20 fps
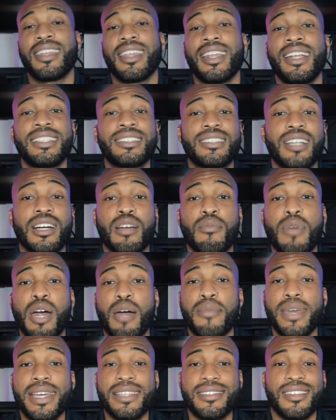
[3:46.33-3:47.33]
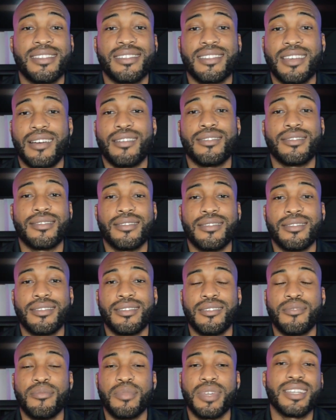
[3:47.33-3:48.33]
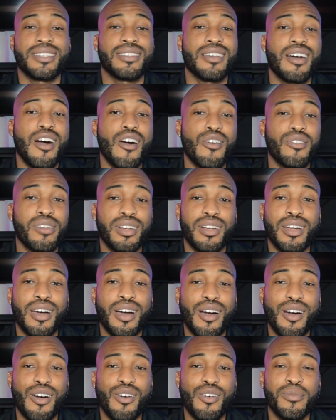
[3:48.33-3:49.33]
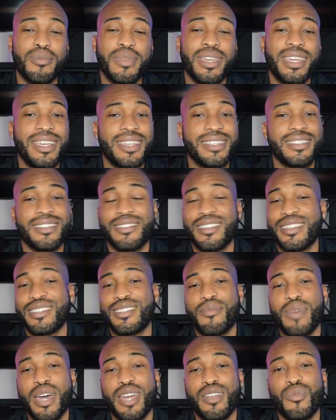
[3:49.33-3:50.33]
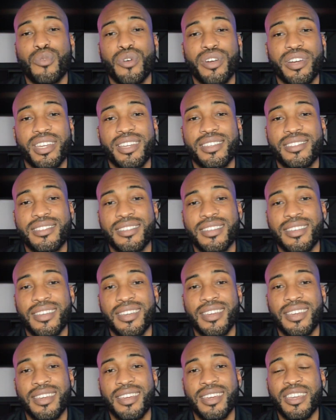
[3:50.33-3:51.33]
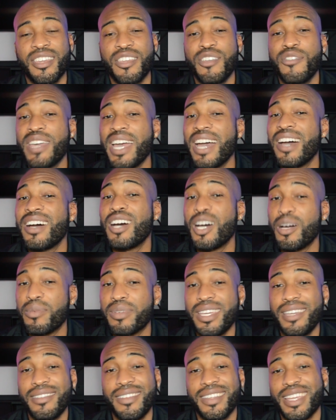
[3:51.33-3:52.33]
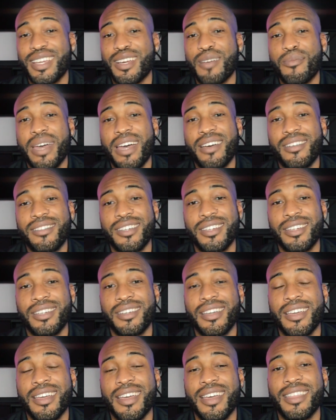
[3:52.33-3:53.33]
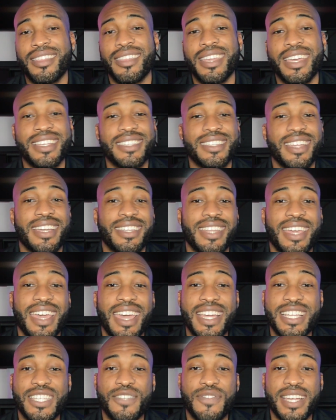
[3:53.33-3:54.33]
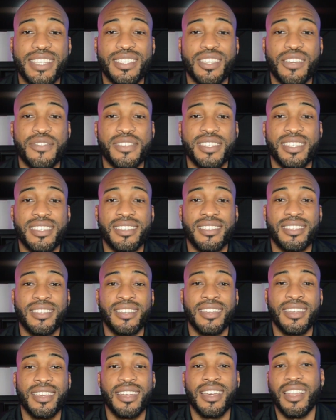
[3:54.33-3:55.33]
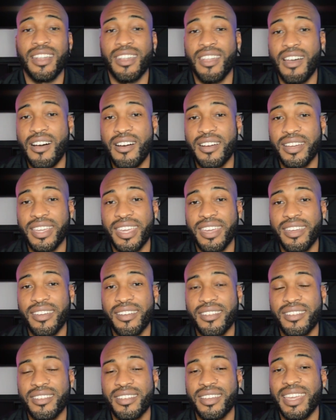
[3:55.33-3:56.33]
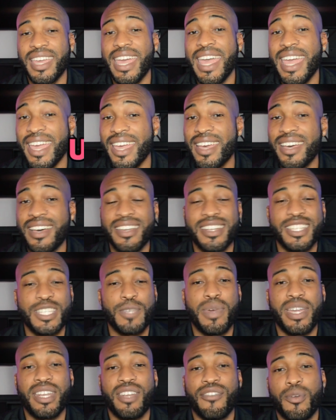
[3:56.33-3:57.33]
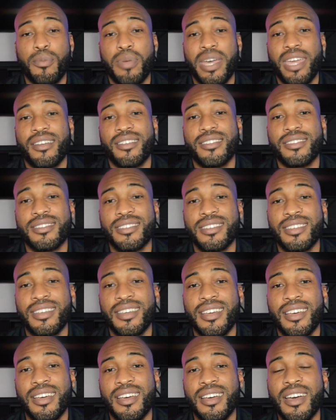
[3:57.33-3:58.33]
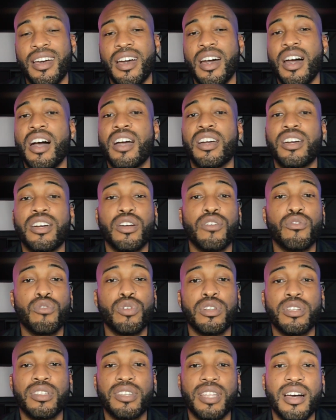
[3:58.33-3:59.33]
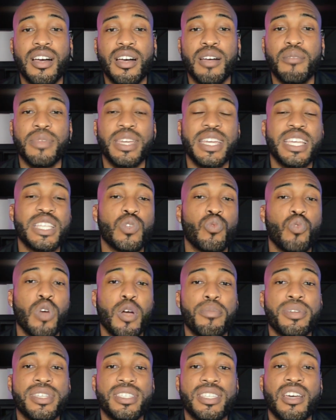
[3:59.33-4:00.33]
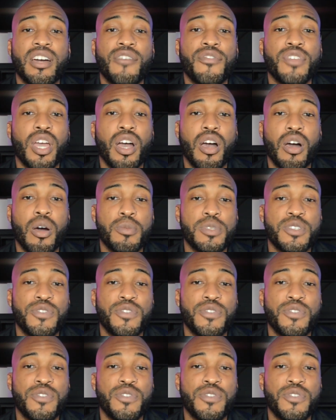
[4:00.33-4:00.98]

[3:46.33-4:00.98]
Now let's talk about maintenance costs, because owning a home isn't just about the mortgage. You've got upkeep to think about. Things like the HVAC servicing, lawn care, and unexpected repairs. A good rule of thumb is 1% of your home's